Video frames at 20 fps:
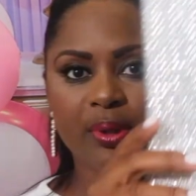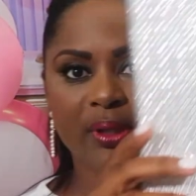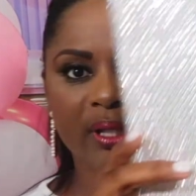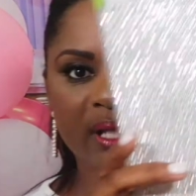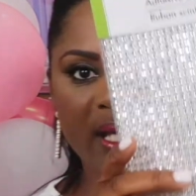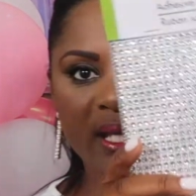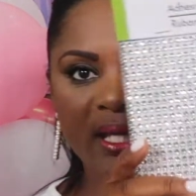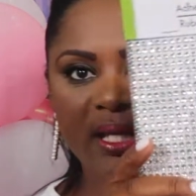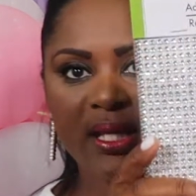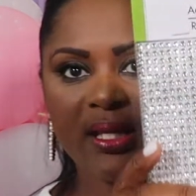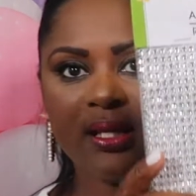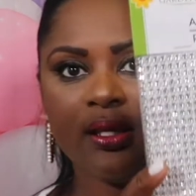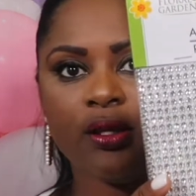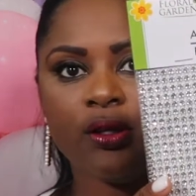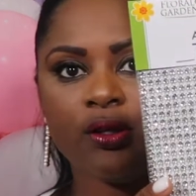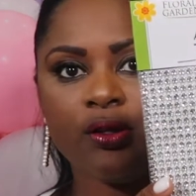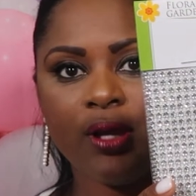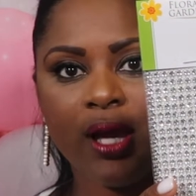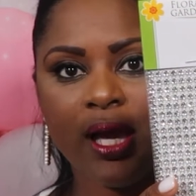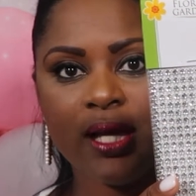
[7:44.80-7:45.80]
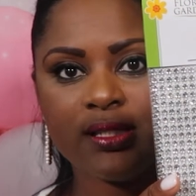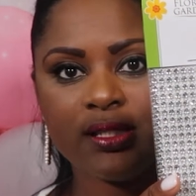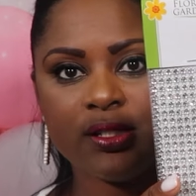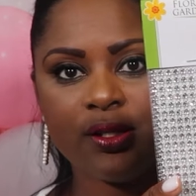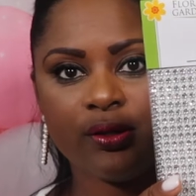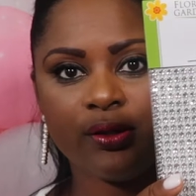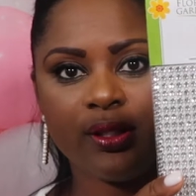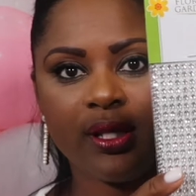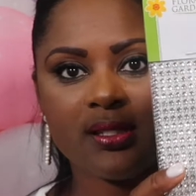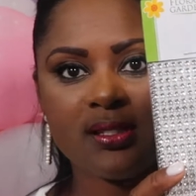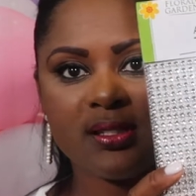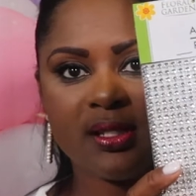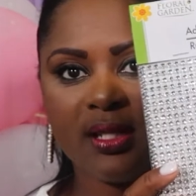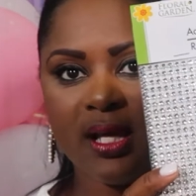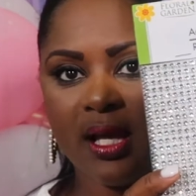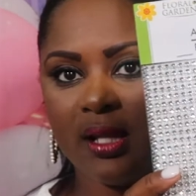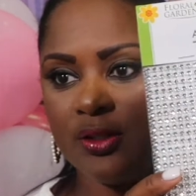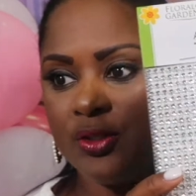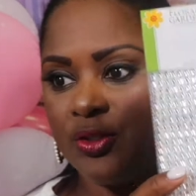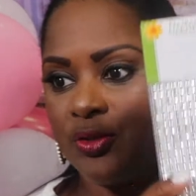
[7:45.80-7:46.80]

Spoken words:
bling, you guys know that's a Dollar